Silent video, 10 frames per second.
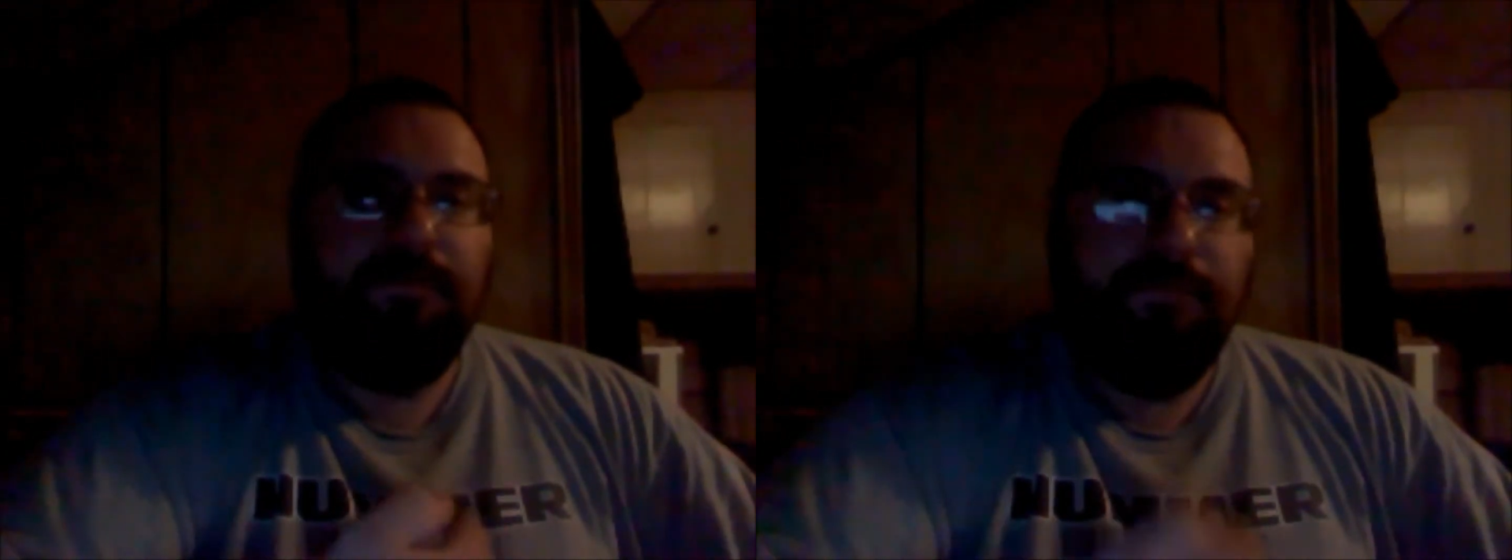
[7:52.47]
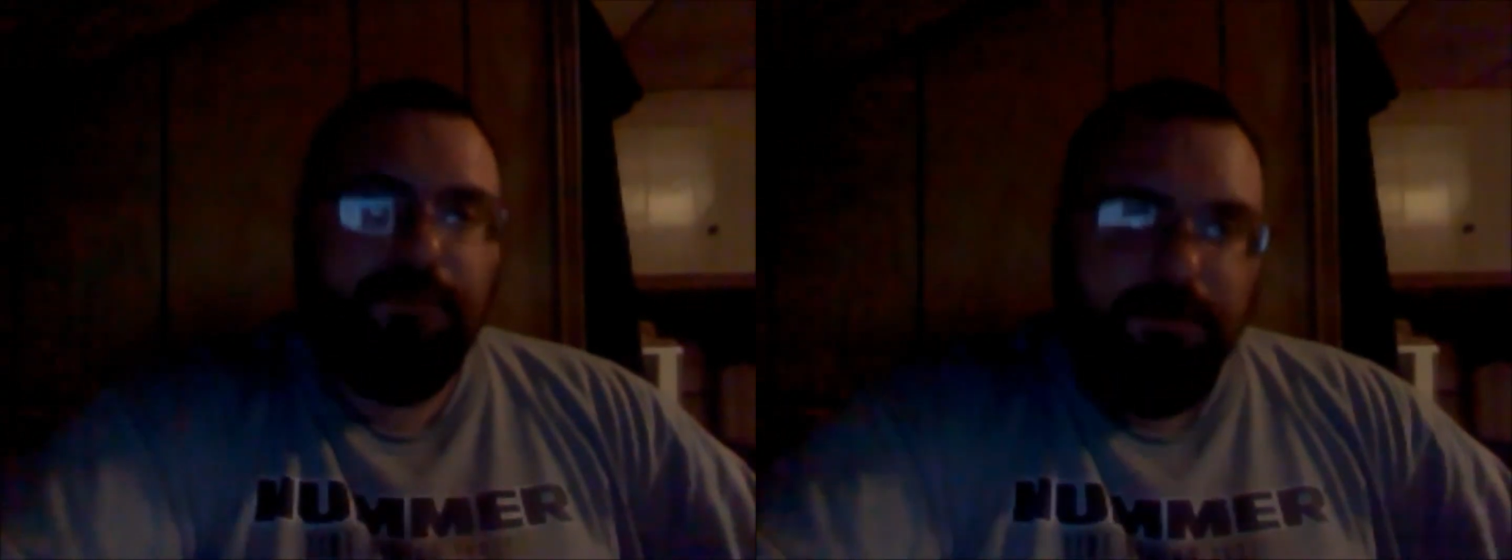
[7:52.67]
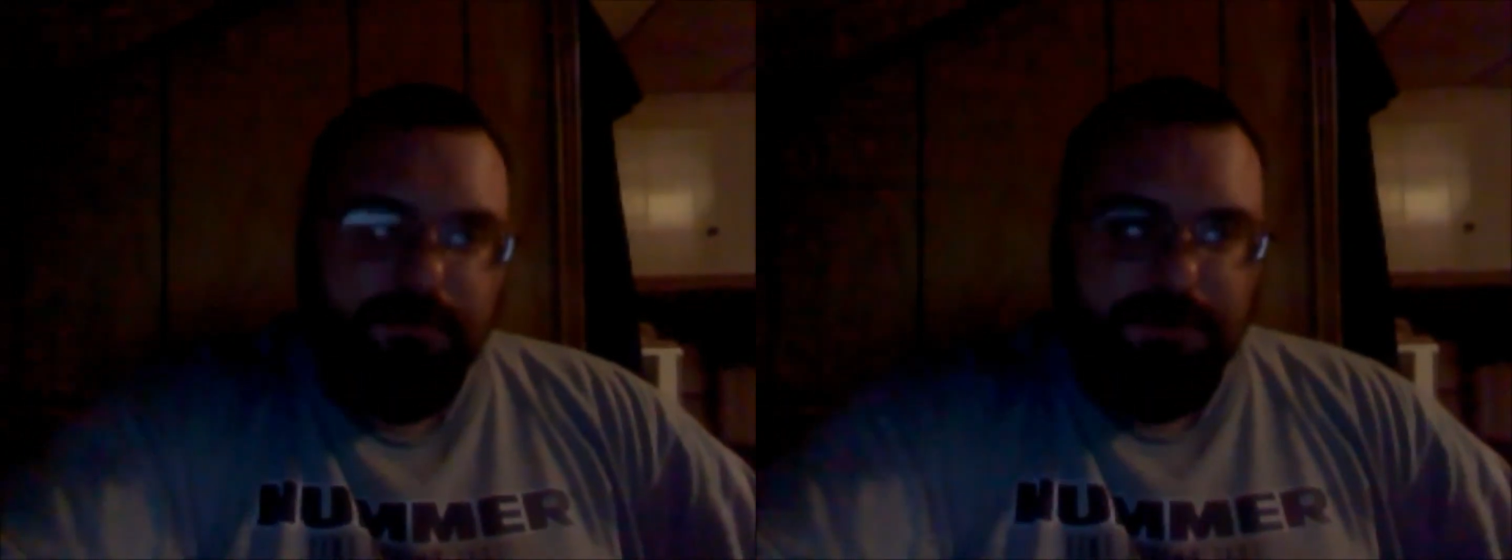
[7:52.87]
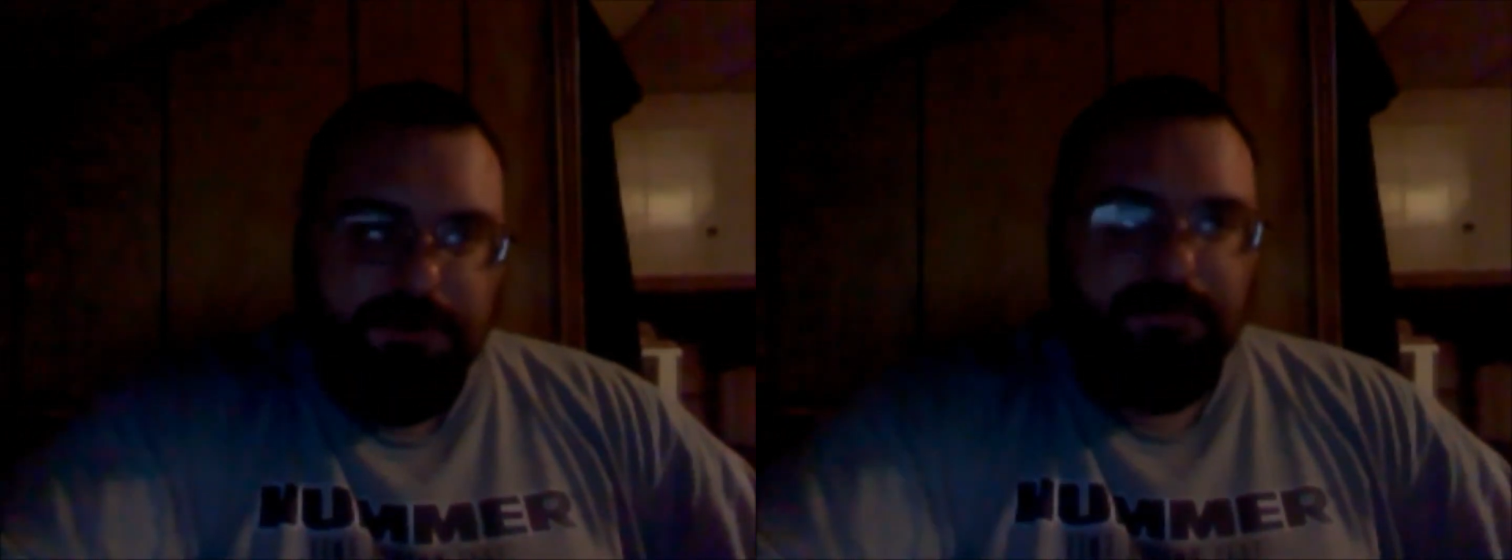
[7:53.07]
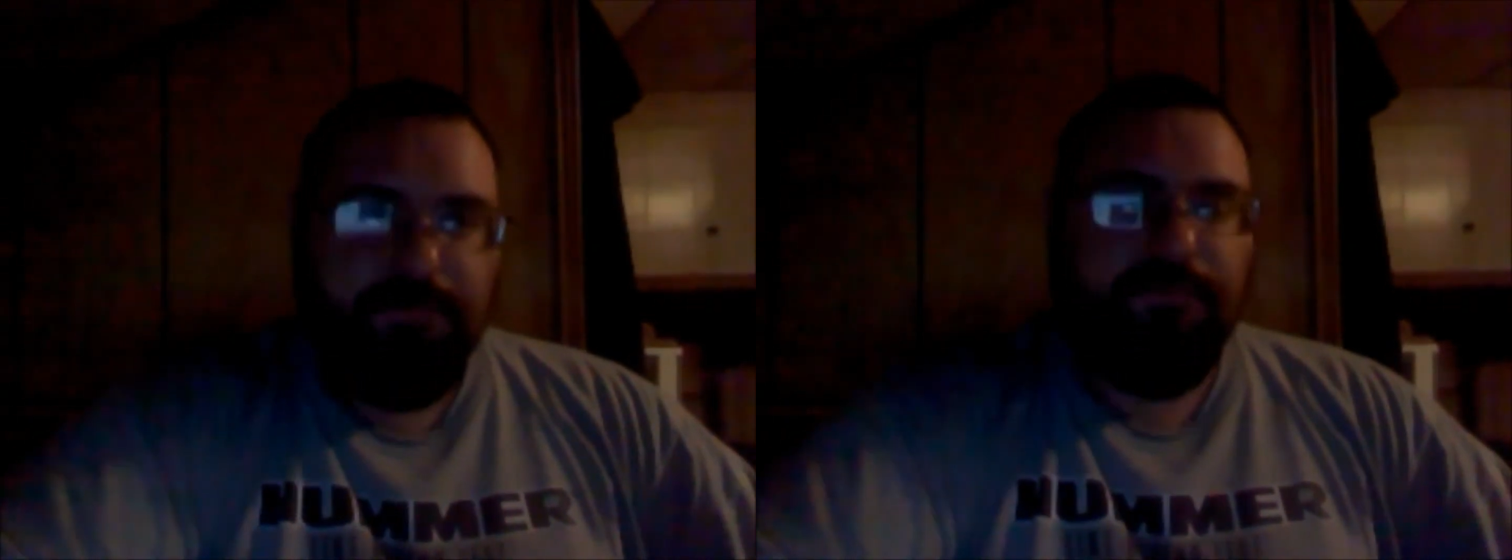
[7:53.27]
for
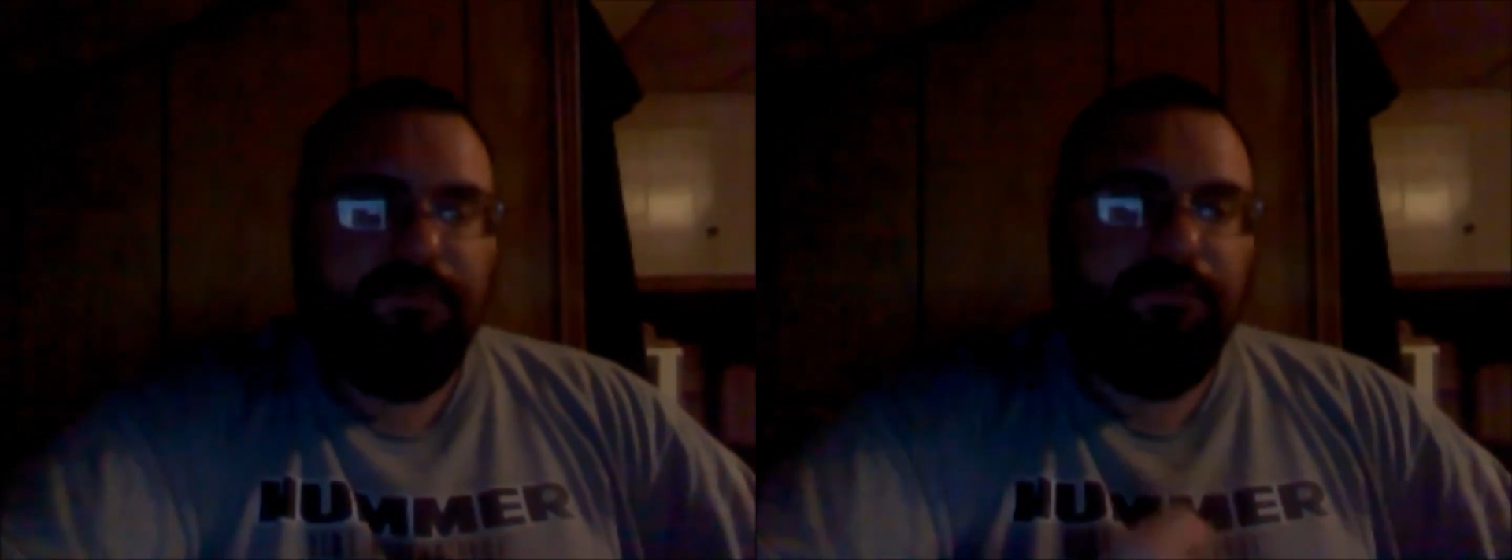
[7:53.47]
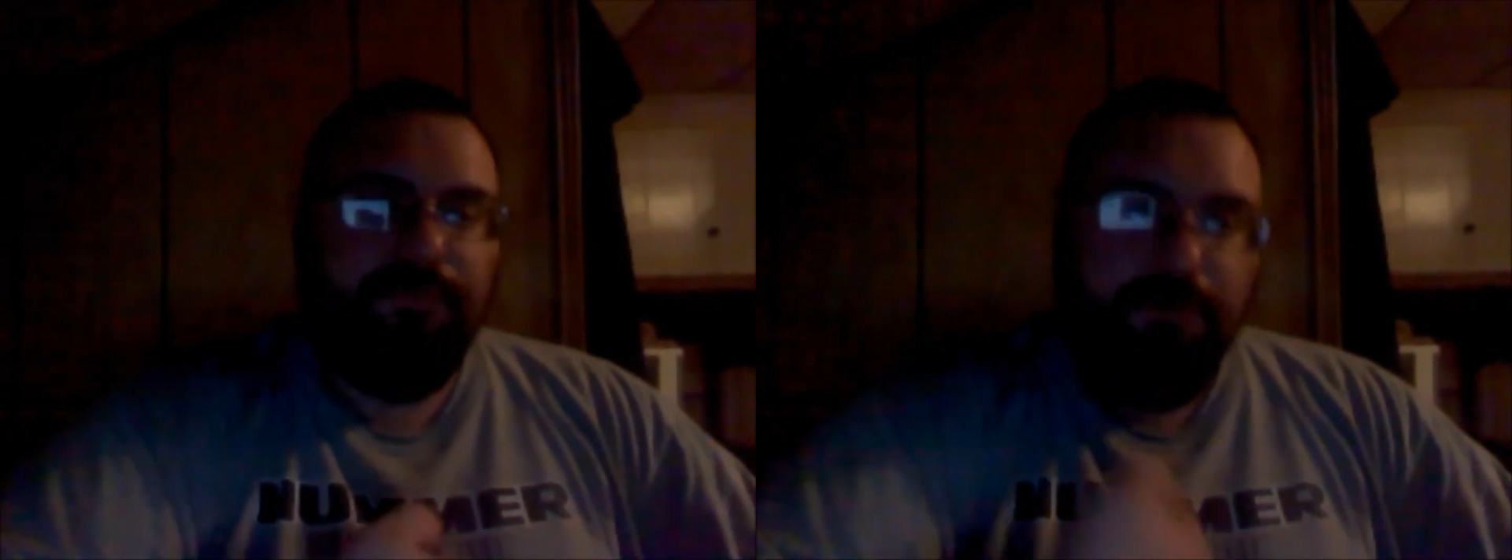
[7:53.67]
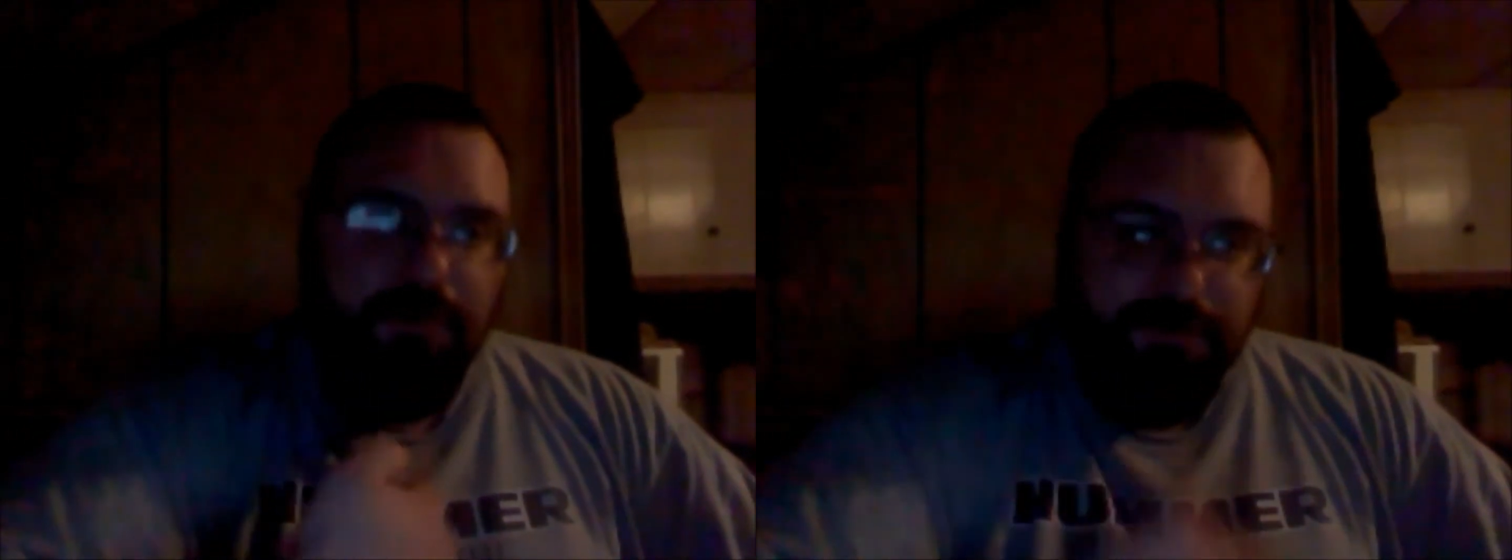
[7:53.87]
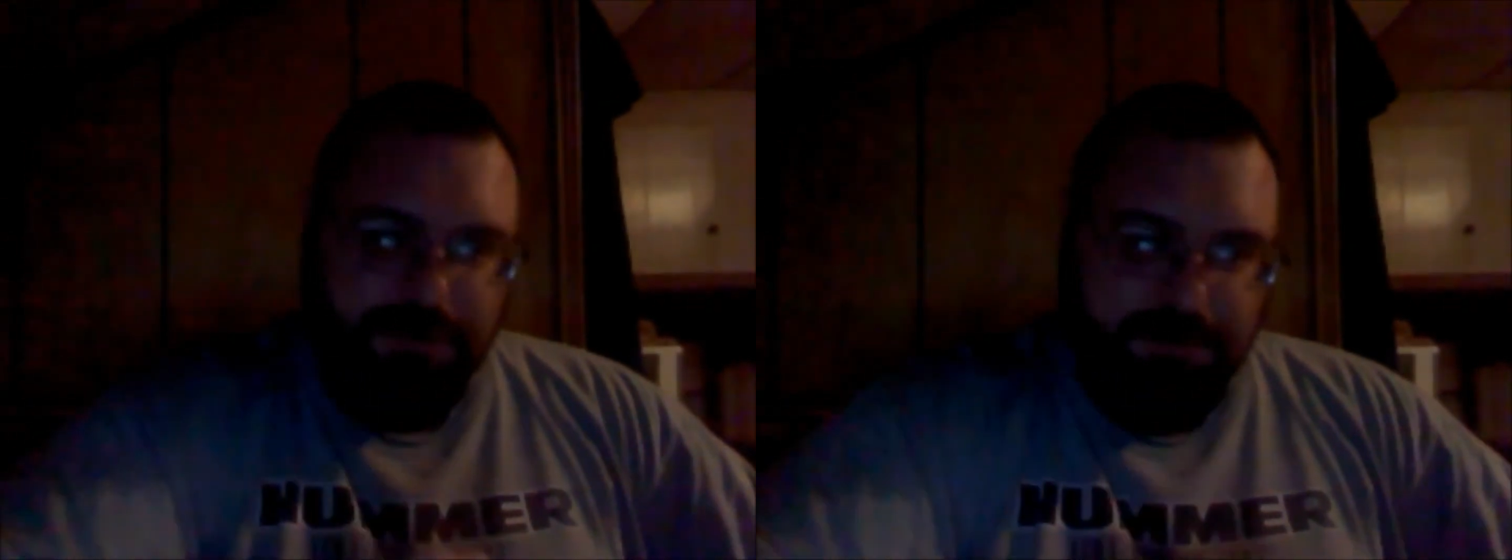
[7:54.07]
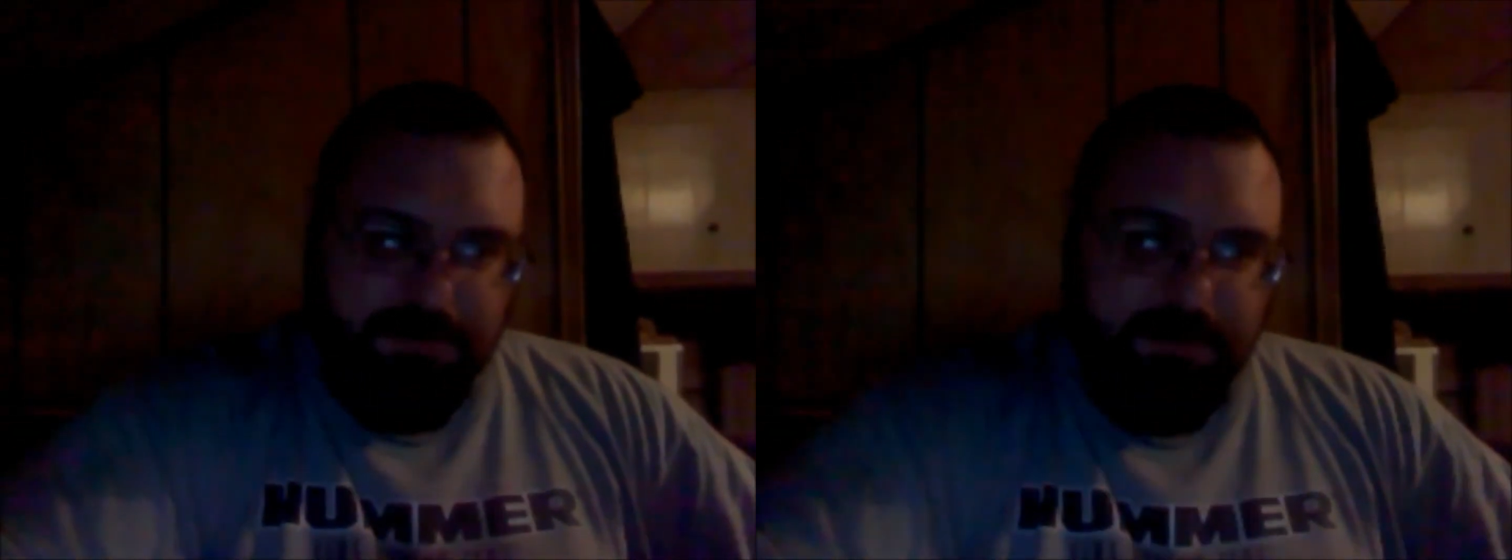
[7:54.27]
Fudoshin.